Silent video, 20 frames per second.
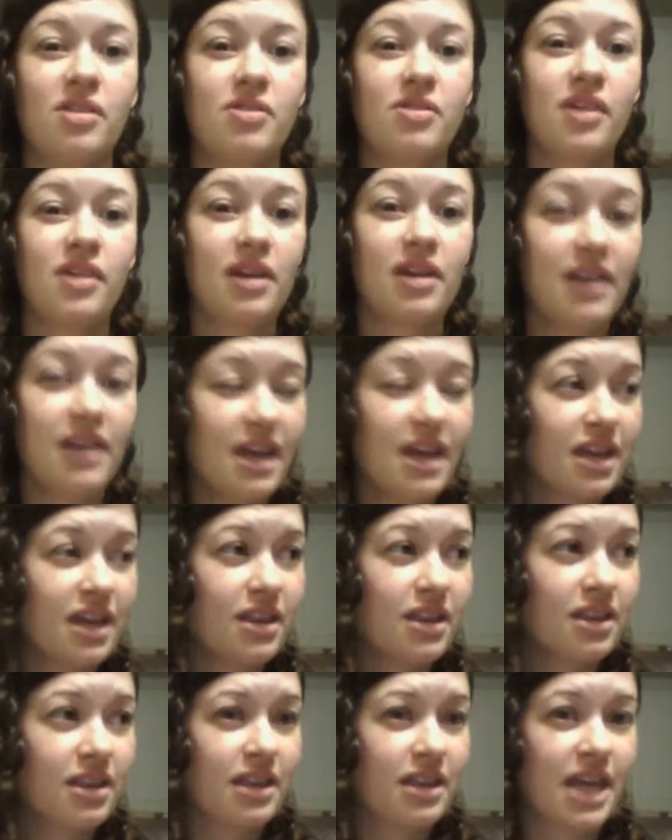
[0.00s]
Then
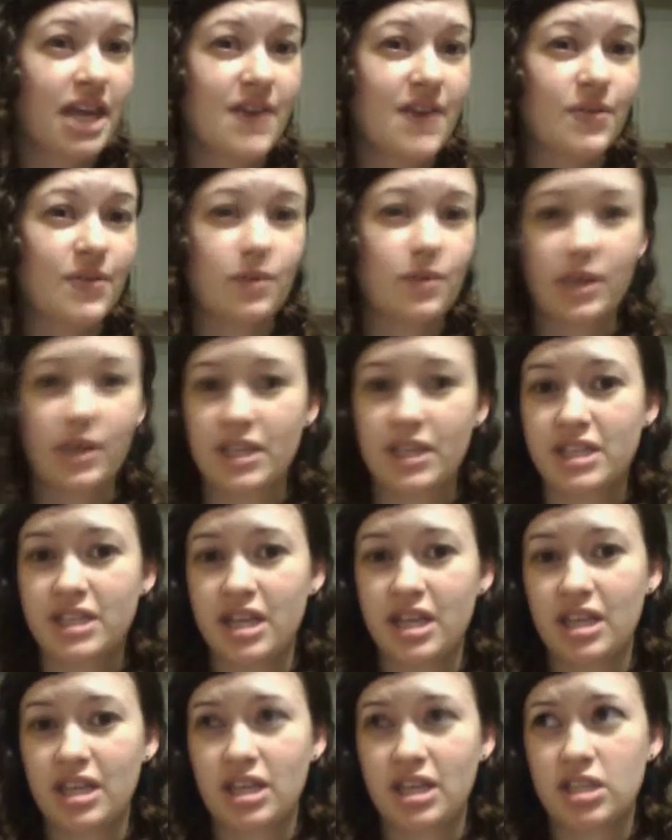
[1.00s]
again, they haven't released
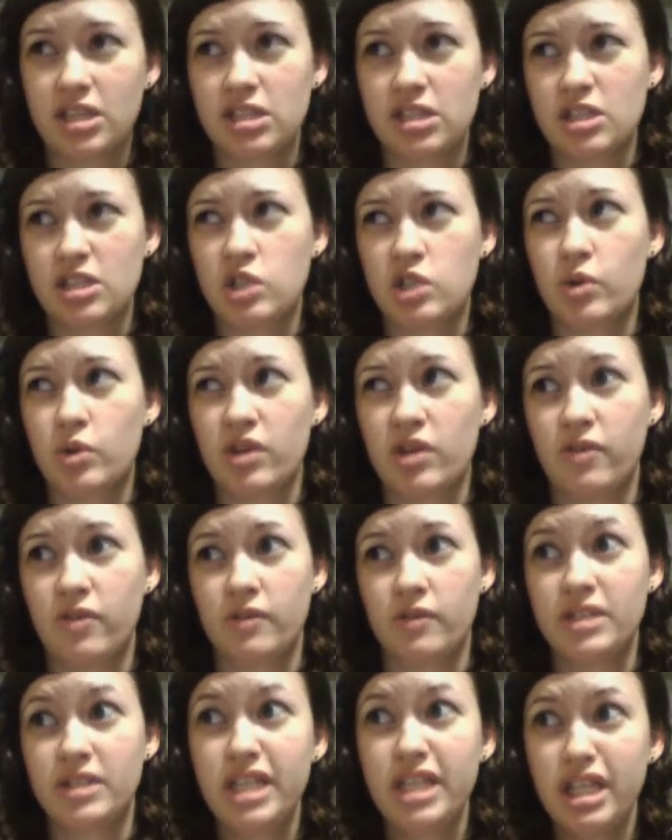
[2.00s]
anything since twenty
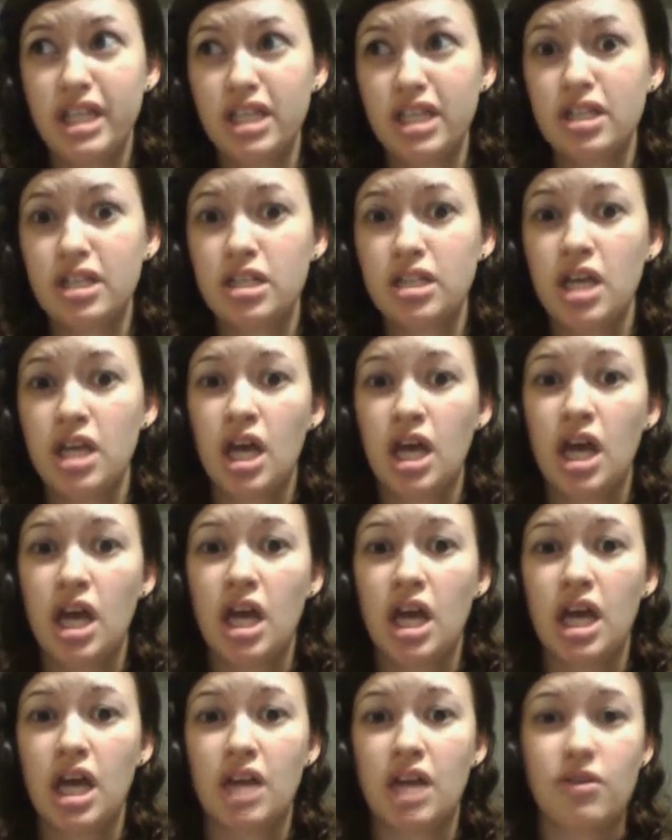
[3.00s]
fifteen,
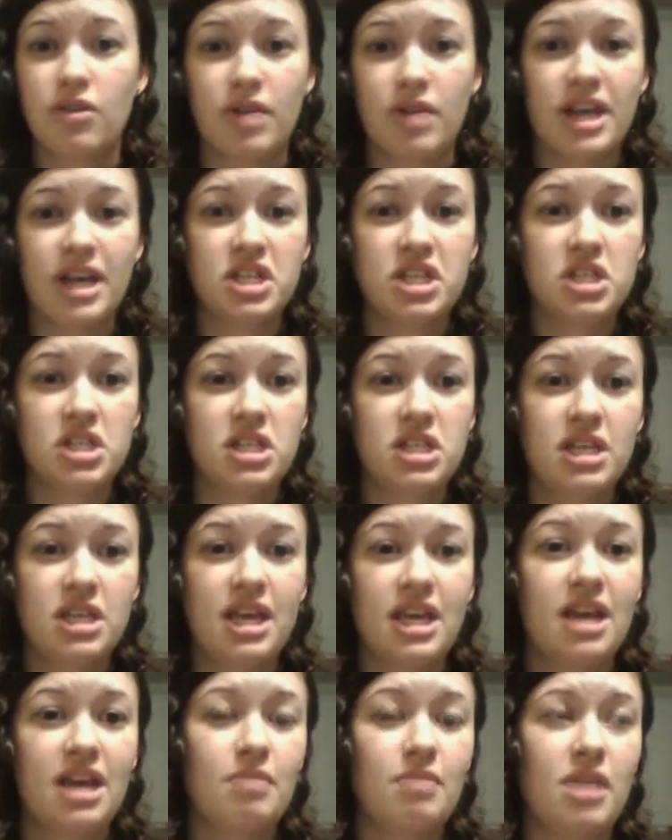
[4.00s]
and their agency
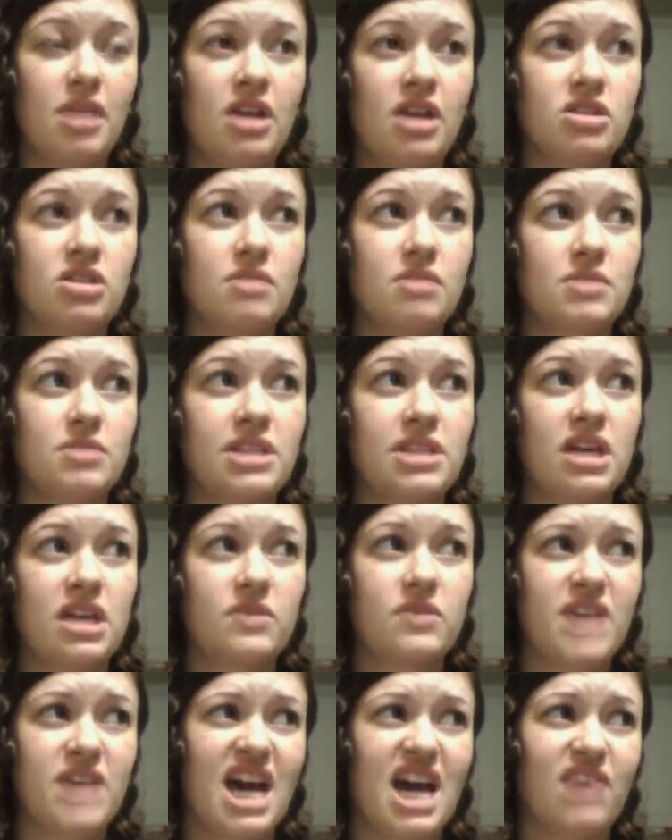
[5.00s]
can't manage
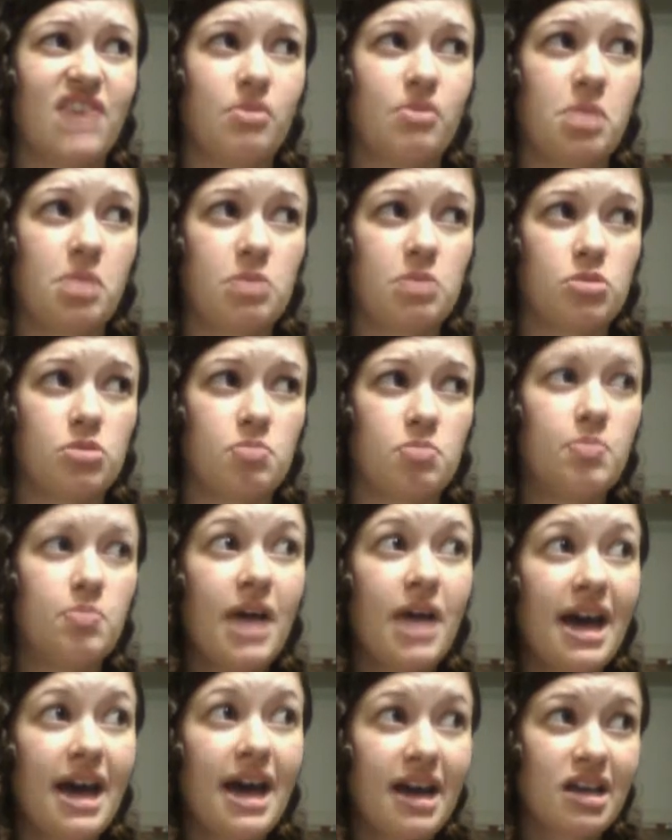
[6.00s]
themselves out of a paper
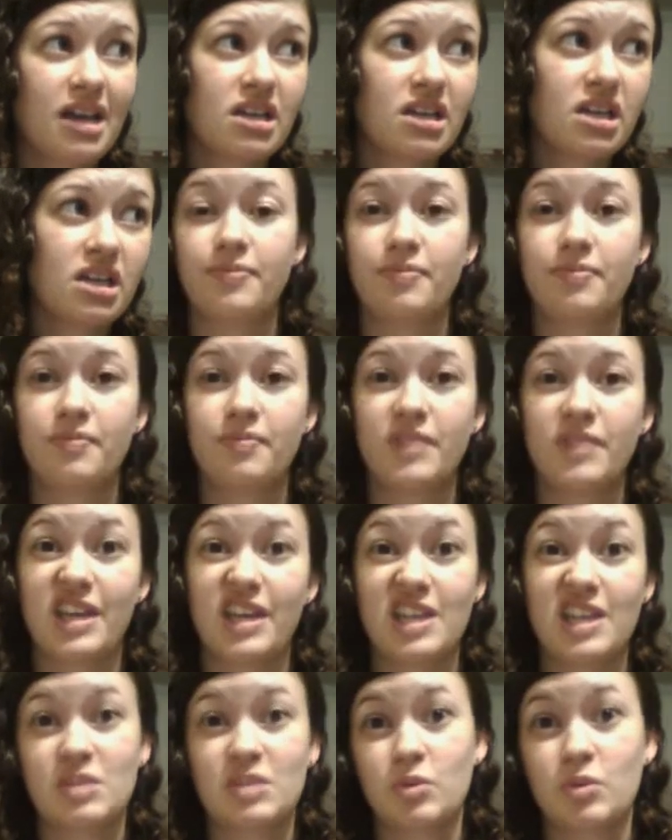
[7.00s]
bag. I
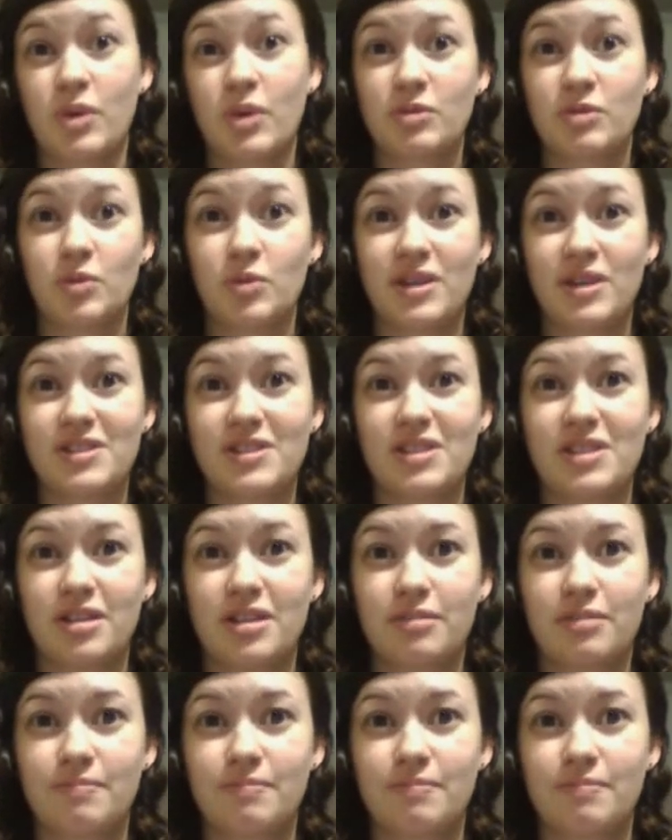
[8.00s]
guess we'll have to wait and see.